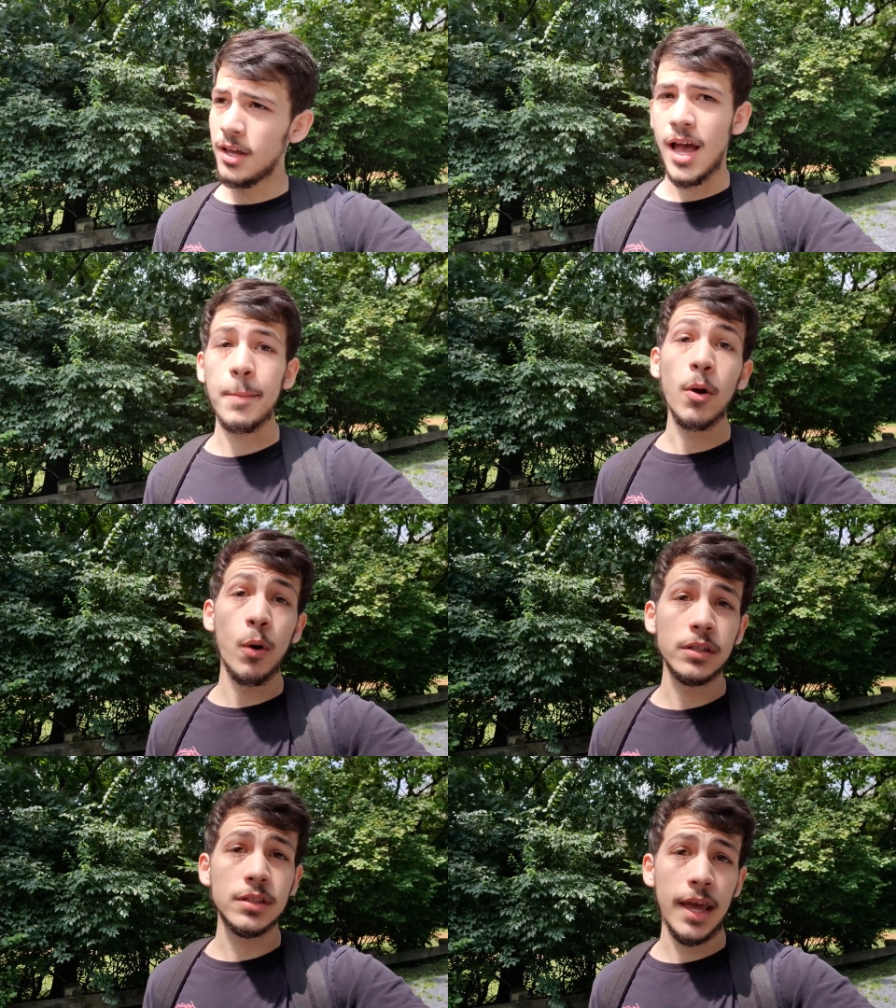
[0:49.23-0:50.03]
I'm
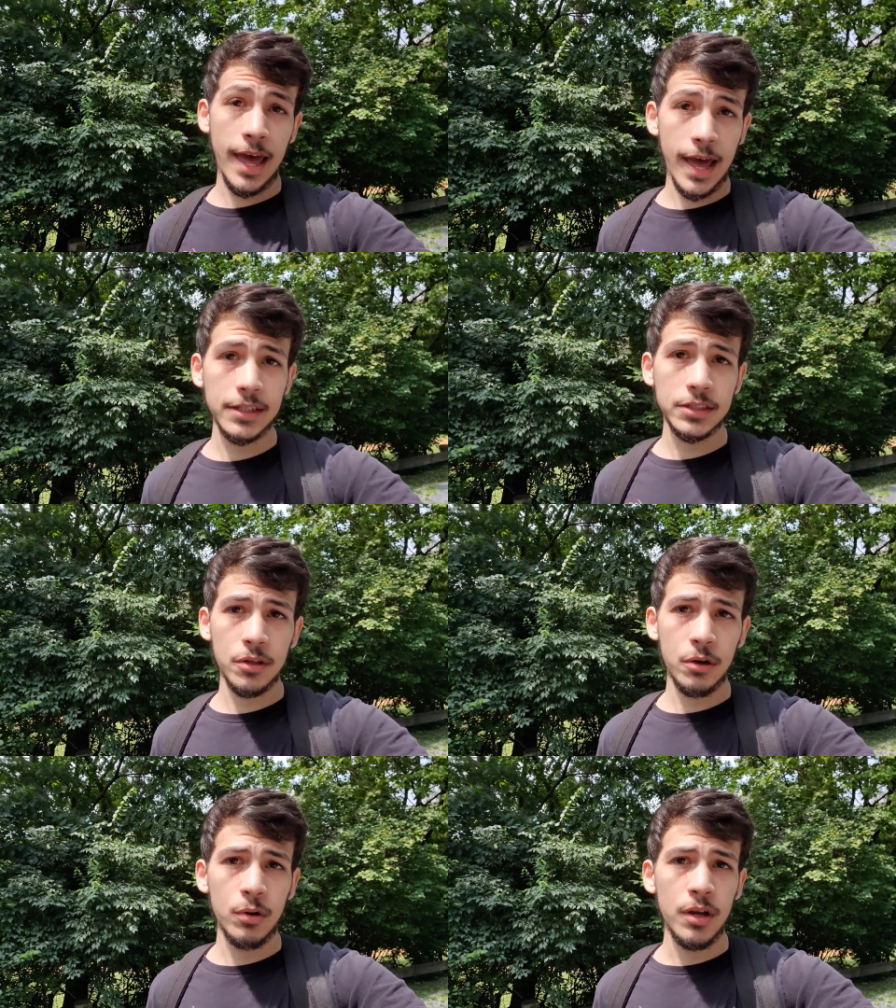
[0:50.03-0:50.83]
going to ask
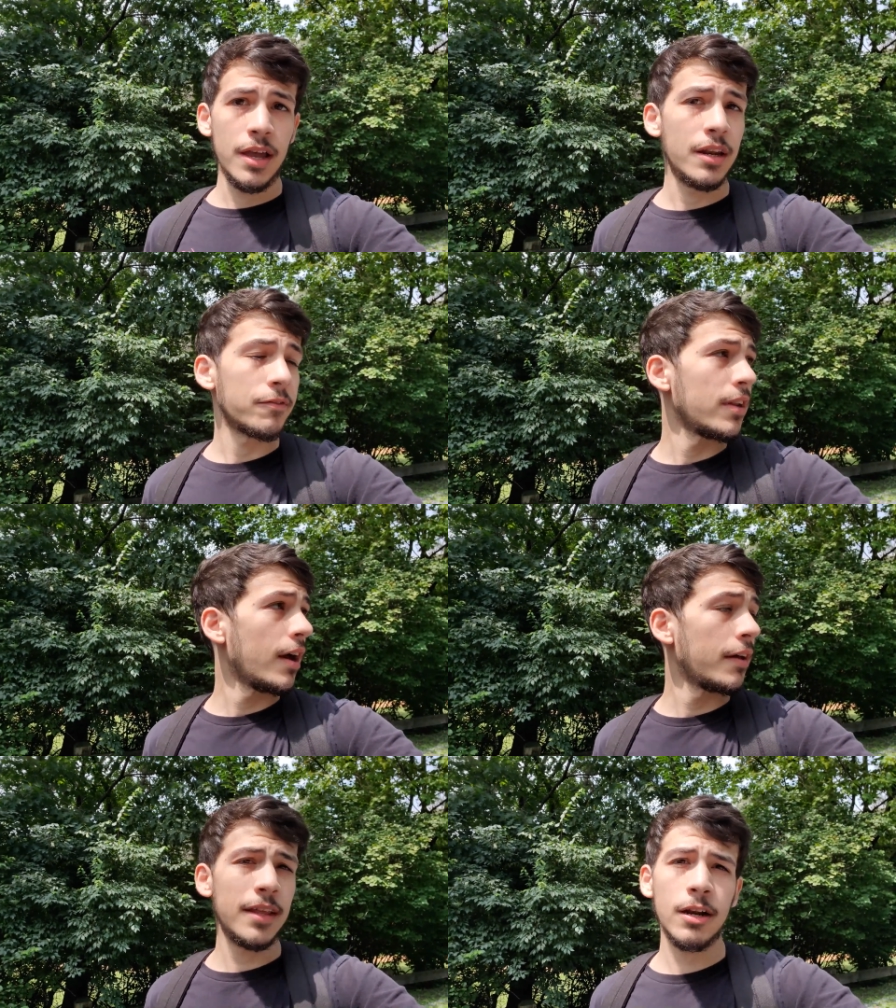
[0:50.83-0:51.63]
though, and if
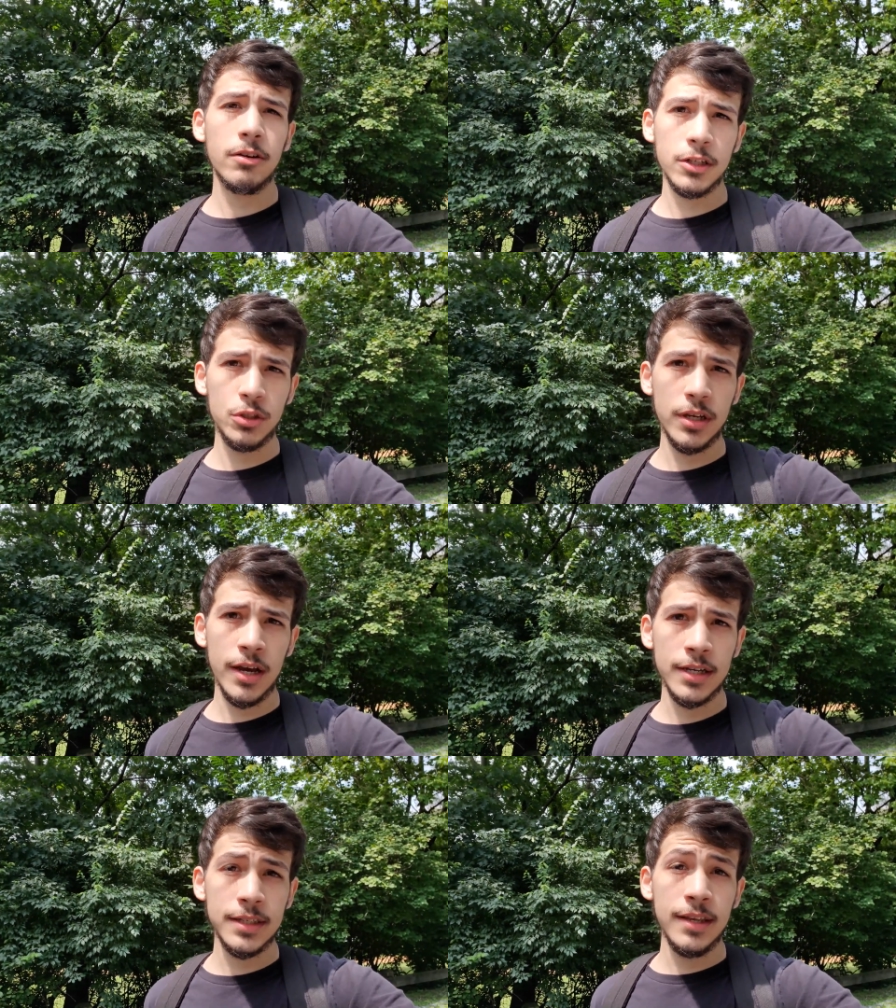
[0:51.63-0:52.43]
not, then I'll catch you
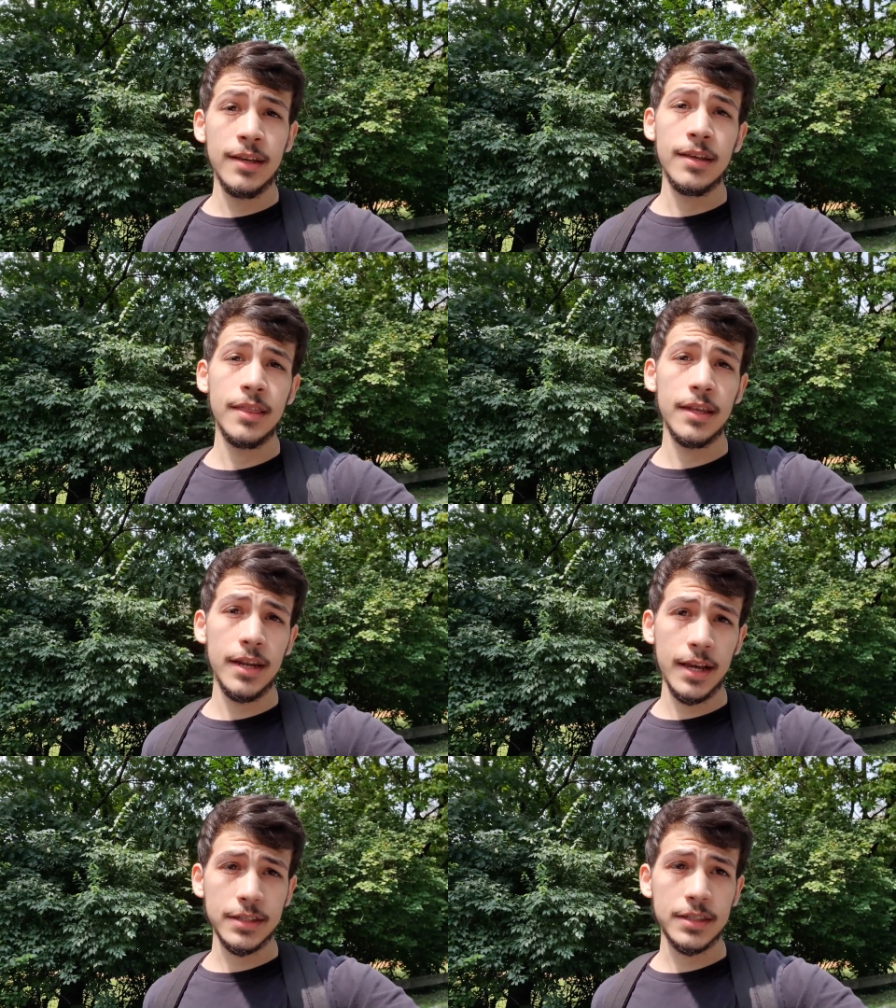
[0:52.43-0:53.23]
guys in the
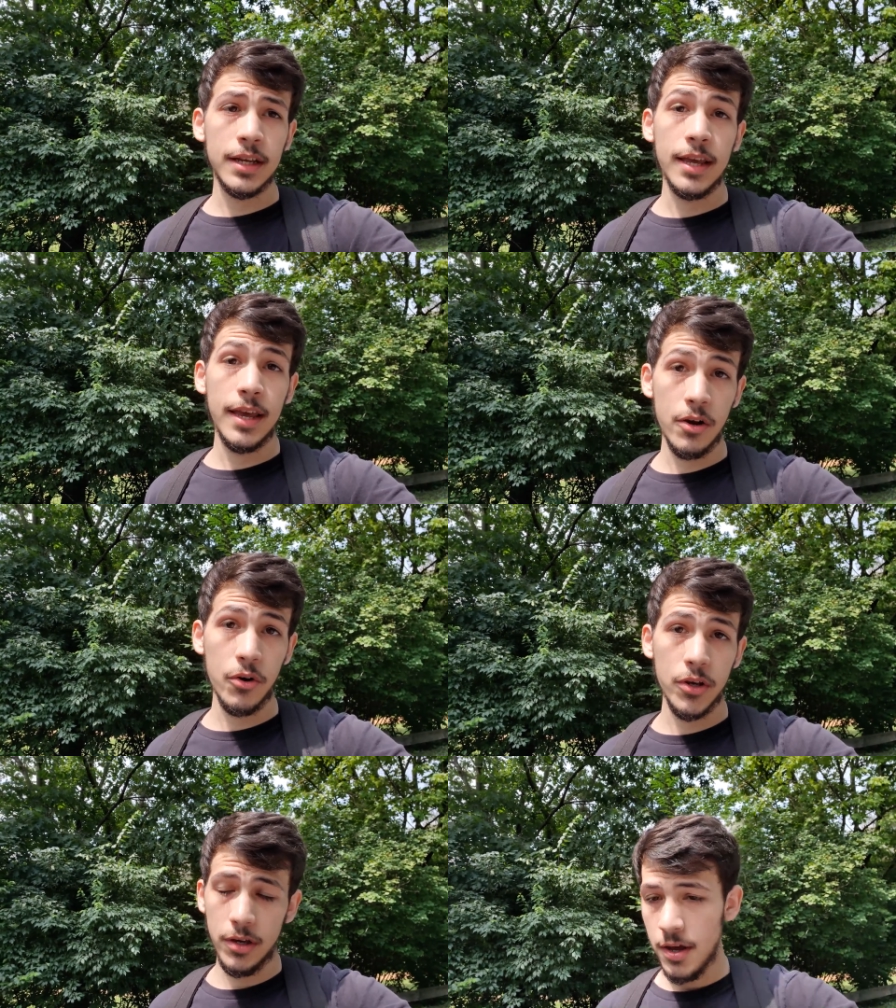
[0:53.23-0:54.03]
next
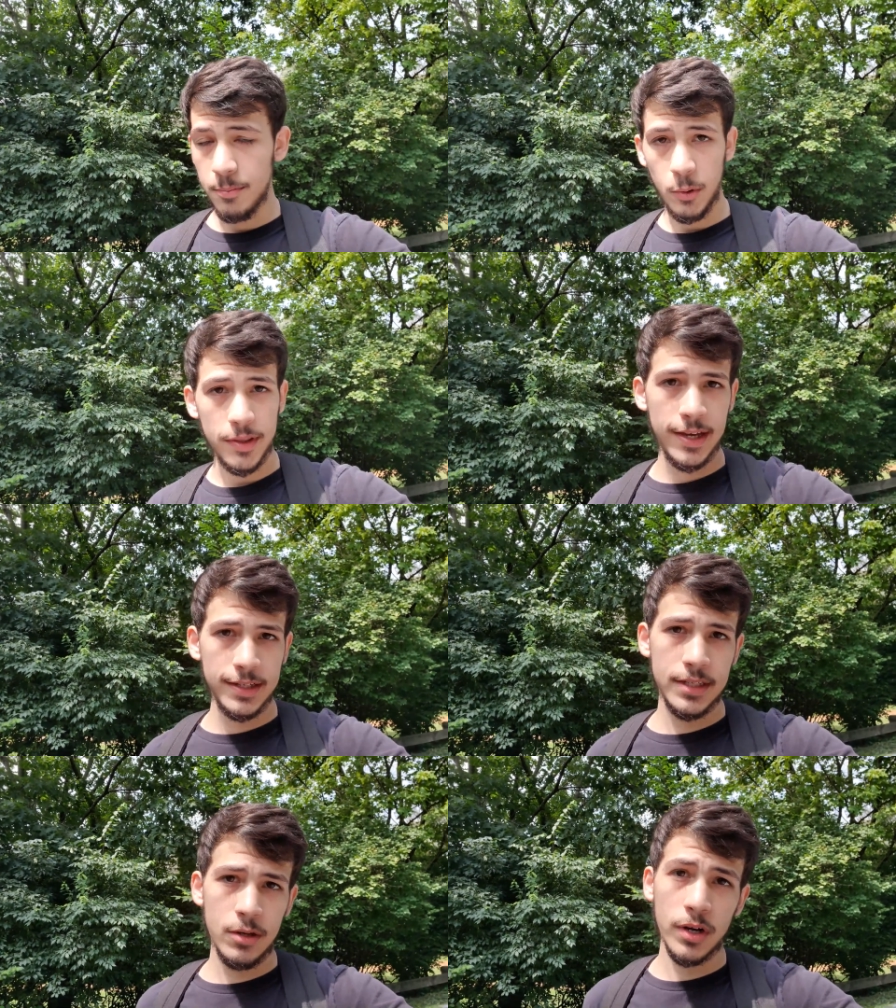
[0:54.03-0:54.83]
area. But with that
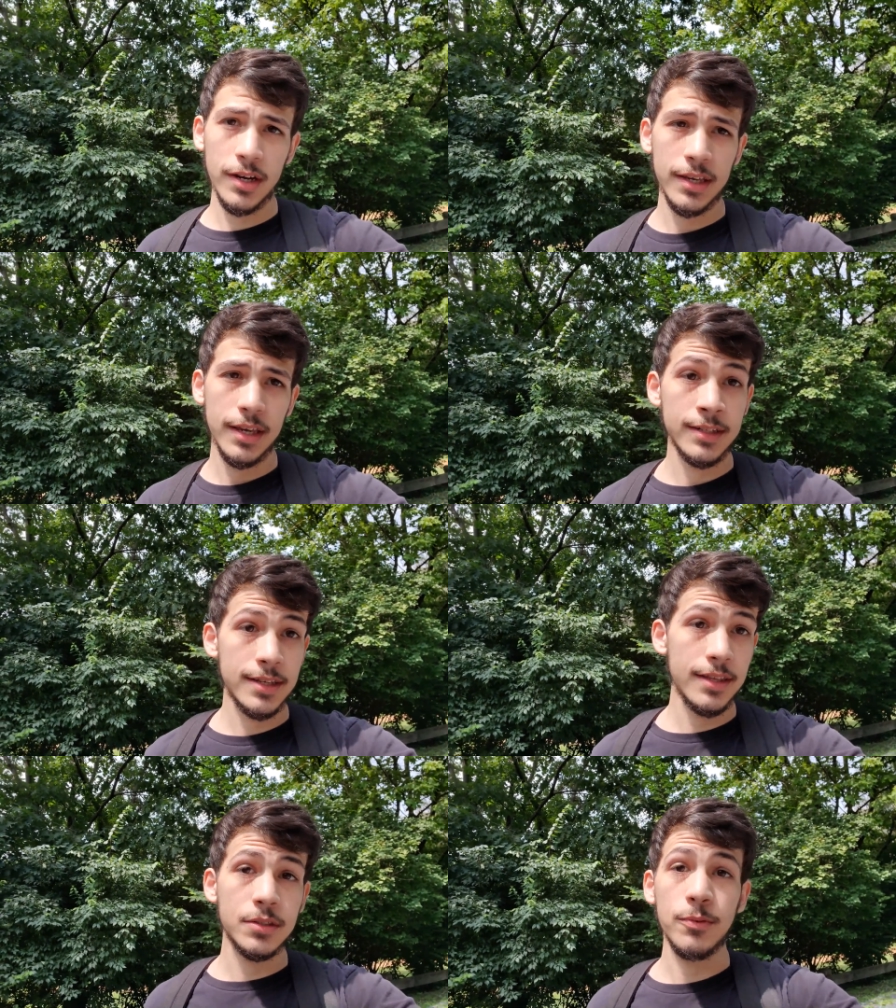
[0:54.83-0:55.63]
said, we're going to get into
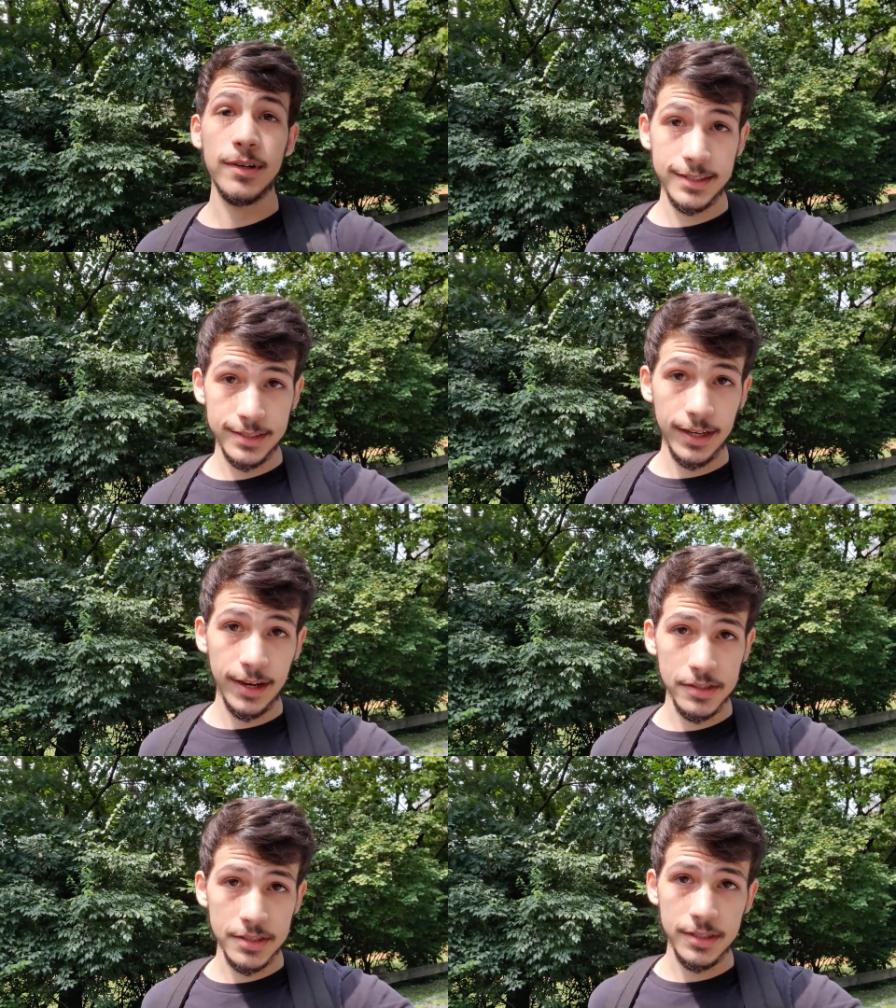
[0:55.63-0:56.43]
this and we're going to see how
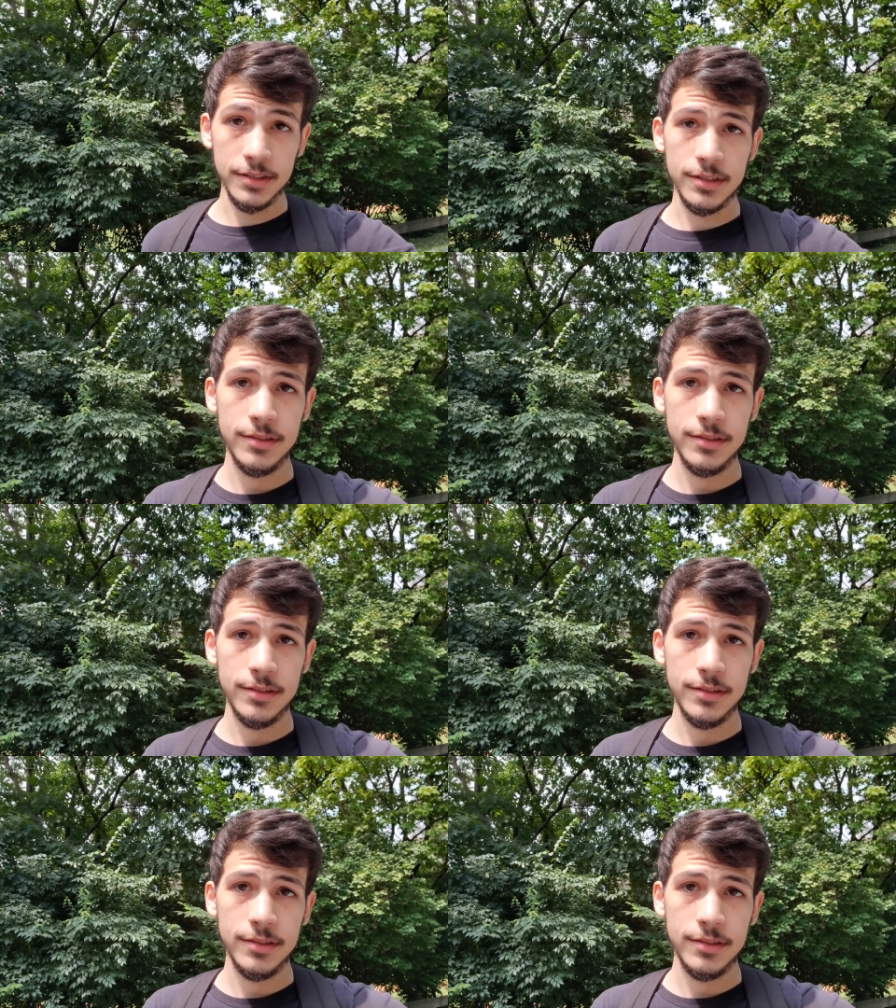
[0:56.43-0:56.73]
this is.